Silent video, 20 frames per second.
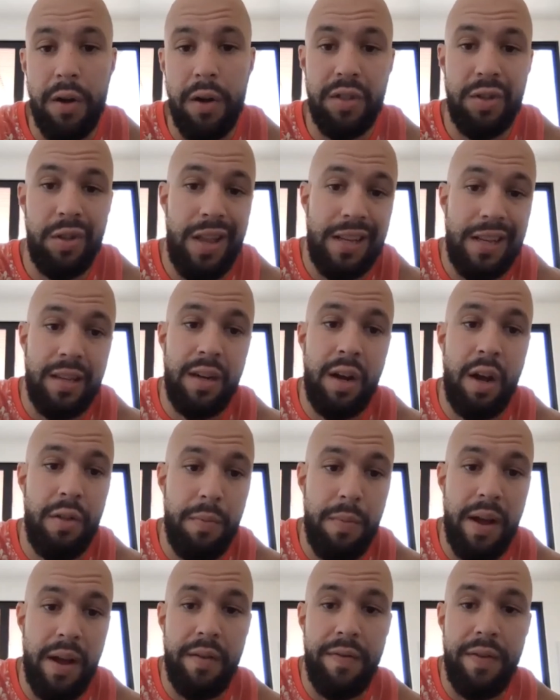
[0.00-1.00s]
So that's another
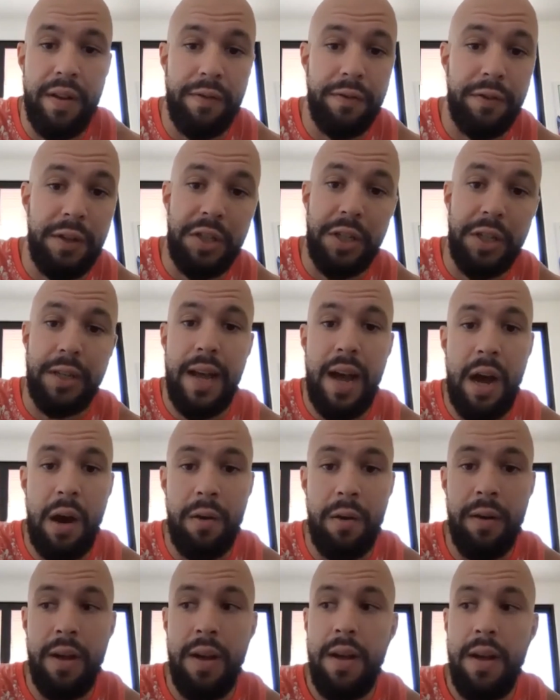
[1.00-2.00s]
benefit of niching
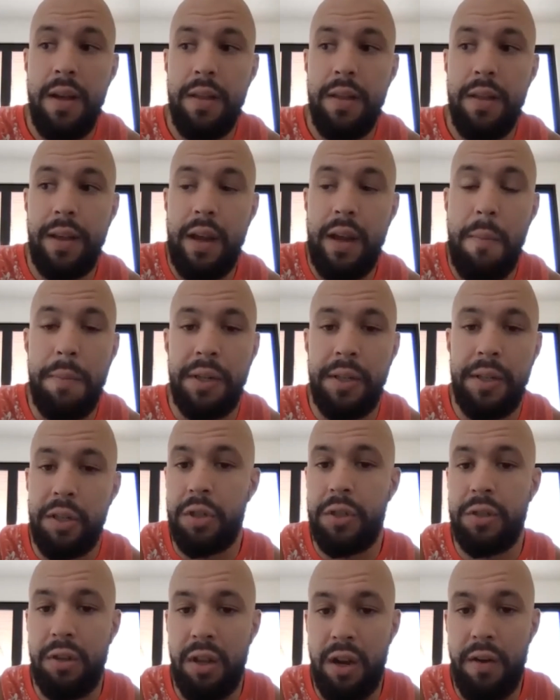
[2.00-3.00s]
down. The competition
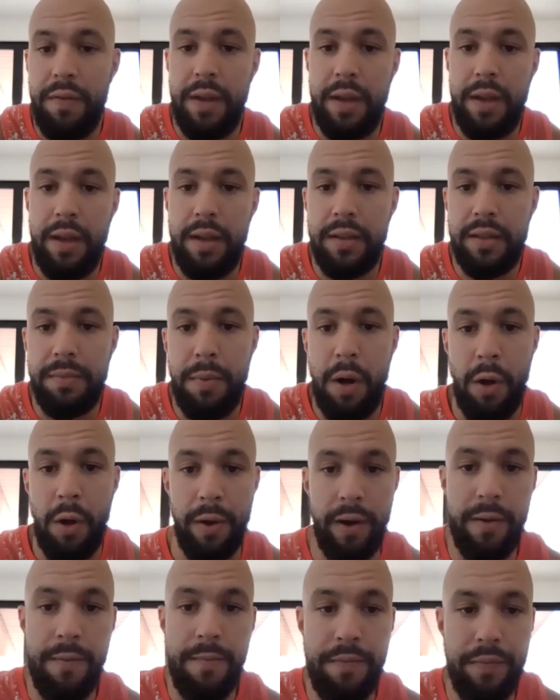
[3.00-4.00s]
is going to be
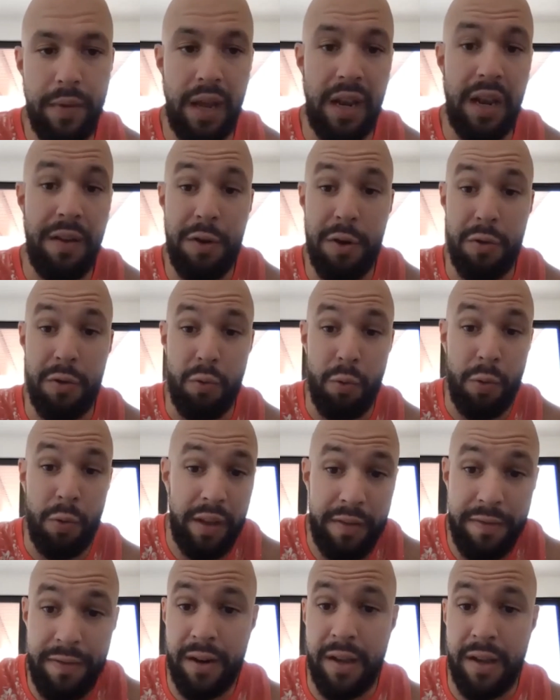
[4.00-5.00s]
smaller. And if you're really
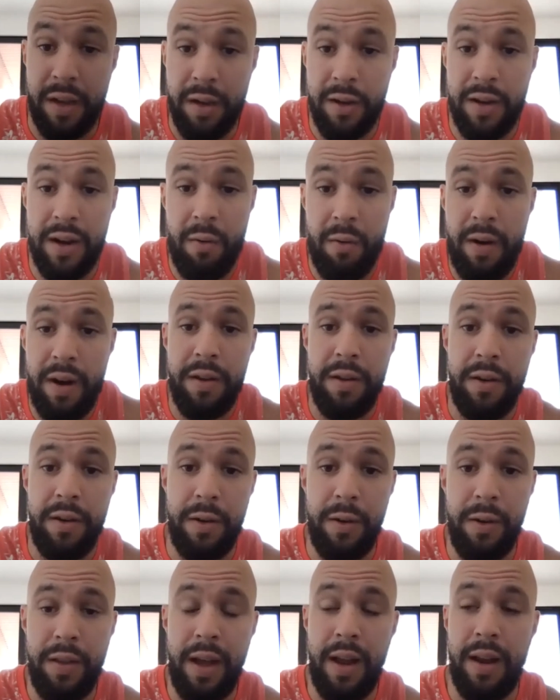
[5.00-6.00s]
fucking good at what you
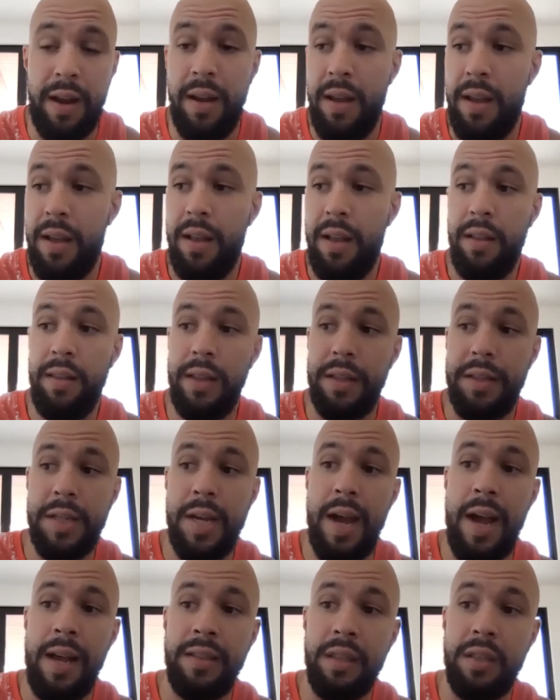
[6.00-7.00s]
do, then the
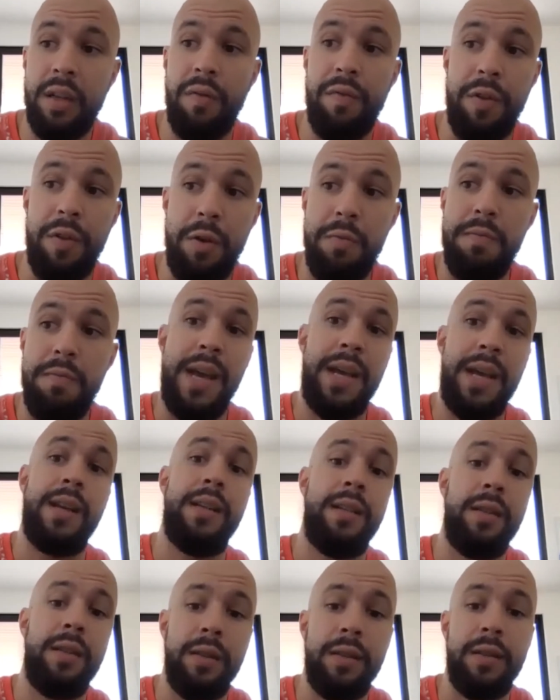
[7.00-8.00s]
chances of you making it
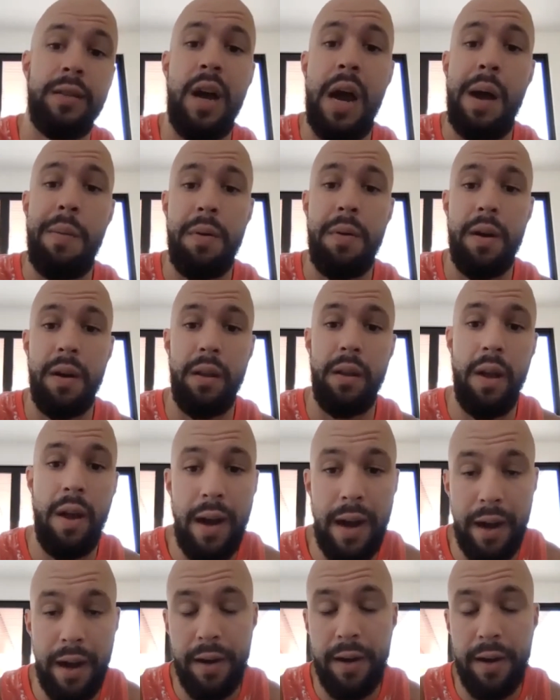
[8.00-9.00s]
to the top are a lot higher.